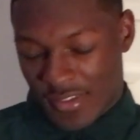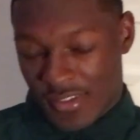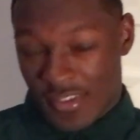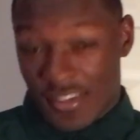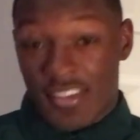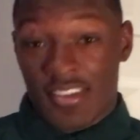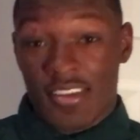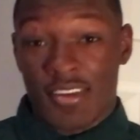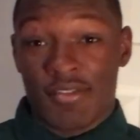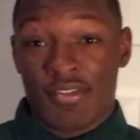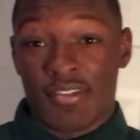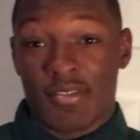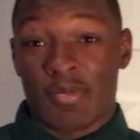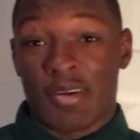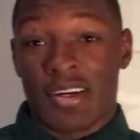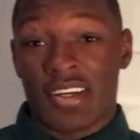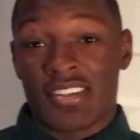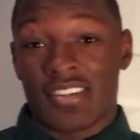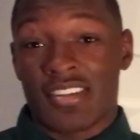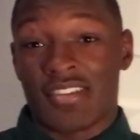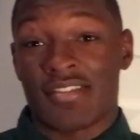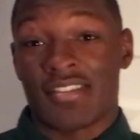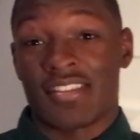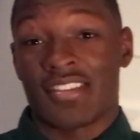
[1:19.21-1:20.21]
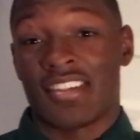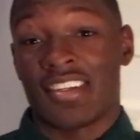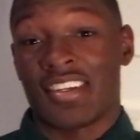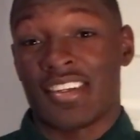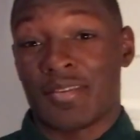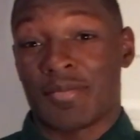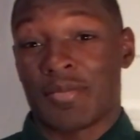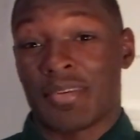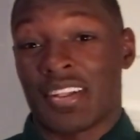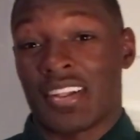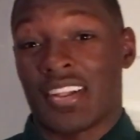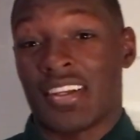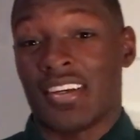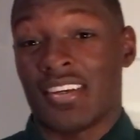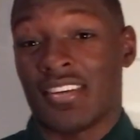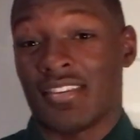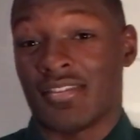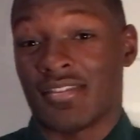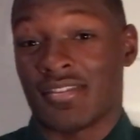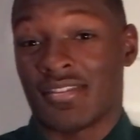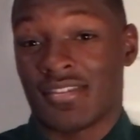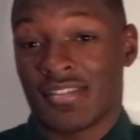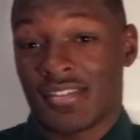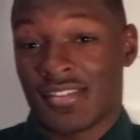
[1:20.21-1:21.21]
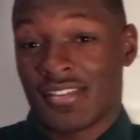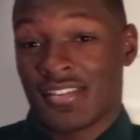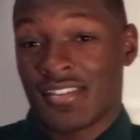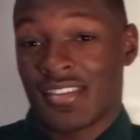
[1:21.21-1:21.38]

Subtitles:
the toughest box I ever did in my life.